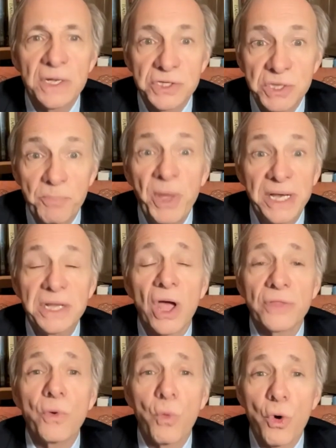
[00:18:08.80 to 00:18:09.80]
Depending
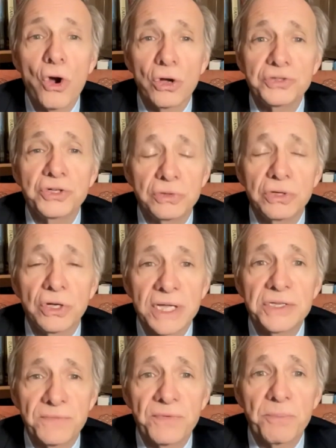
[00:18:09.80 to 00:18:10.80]
on the world, you look
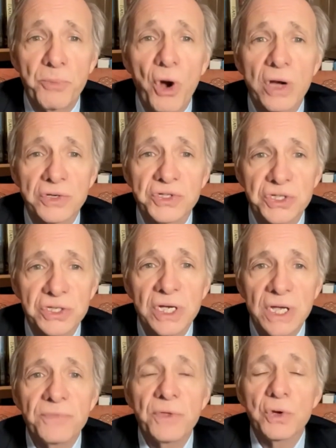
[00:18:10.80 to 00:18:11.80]
at different parts.
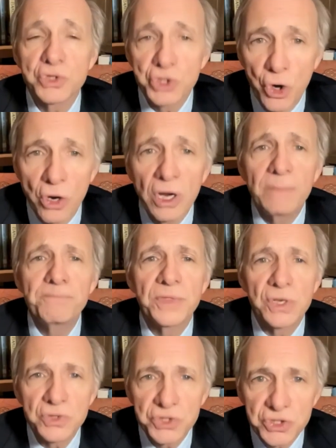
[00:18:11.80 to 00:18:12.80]
There's Europe,
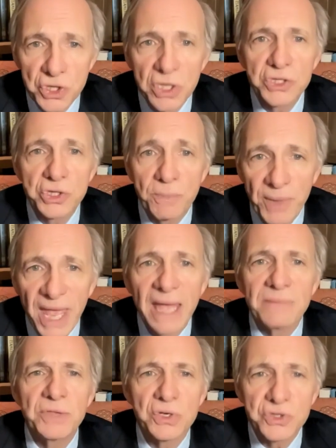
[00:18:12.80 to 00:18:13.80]
there's
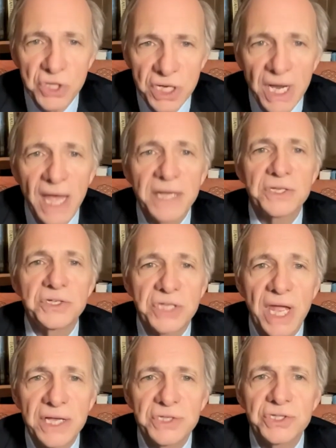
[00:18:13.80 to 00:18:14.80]
Japan, there's the United
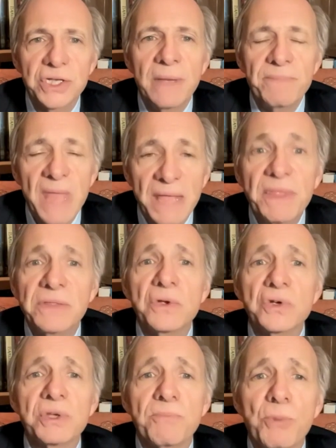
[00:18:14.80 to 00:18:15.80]
States, and then
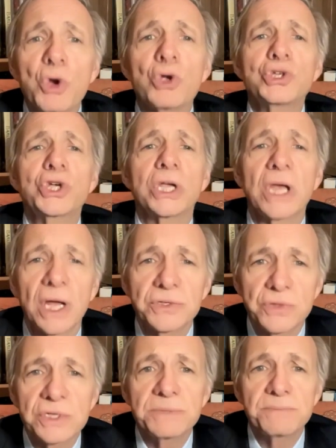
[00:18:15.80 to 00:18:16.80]
there's emerging
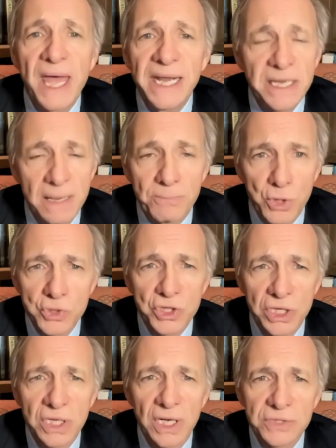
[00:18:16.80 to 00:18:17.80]
countries, many
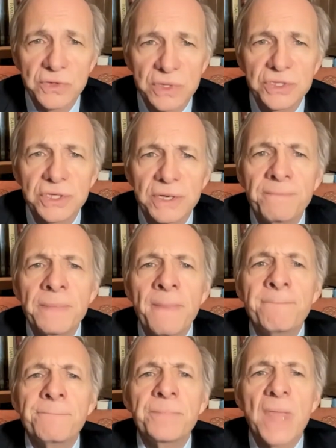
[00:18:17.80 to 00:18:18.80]
emerging countries.
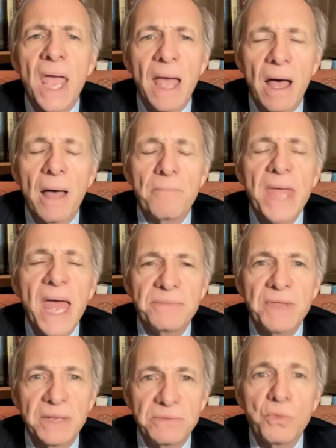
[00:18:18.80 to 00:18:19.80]

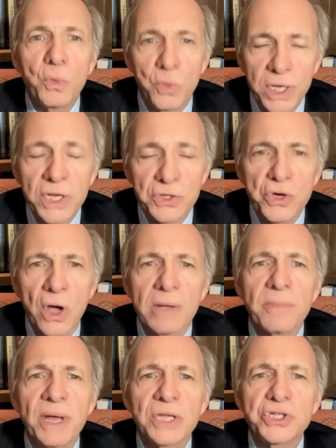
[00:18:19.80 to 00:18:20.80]
And then we could talk
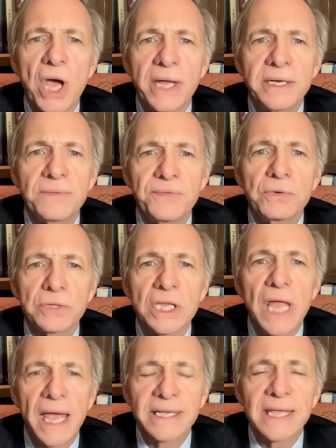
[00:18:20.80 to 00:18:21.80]
about China if you
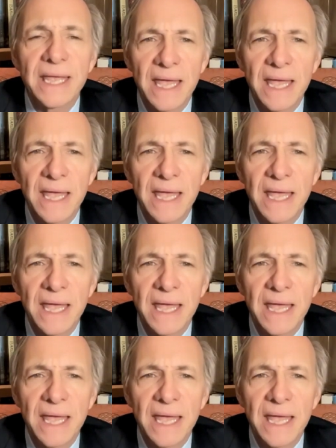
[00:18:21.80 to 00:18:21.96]
like.